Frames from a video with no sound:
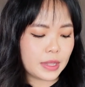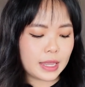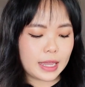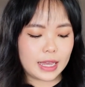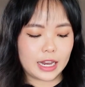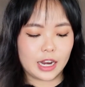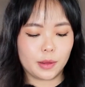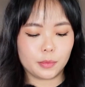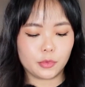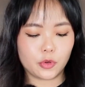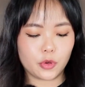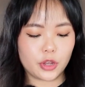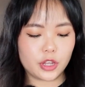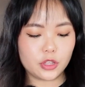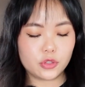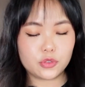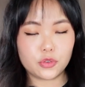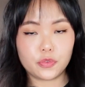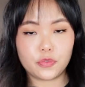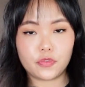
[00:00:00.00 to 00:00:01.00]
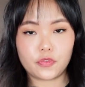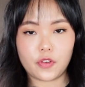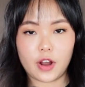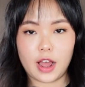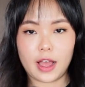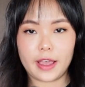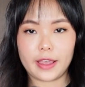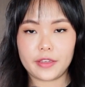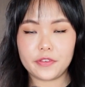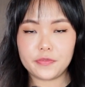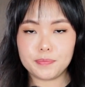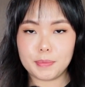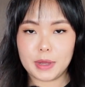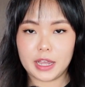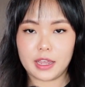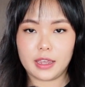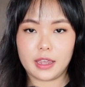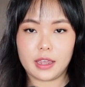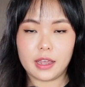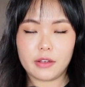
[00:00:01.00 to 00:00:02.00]
and I'm going to fry
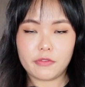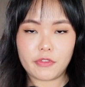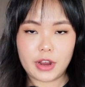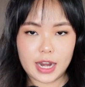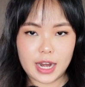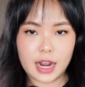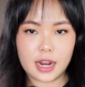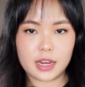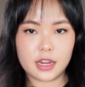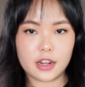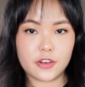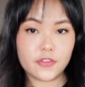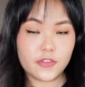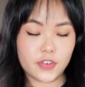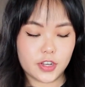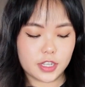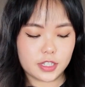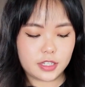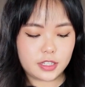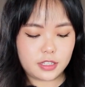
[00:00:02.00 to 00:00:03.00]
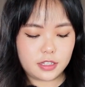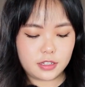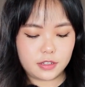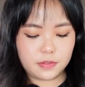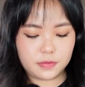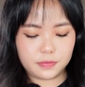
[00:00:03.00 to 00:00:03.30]
my red onion first.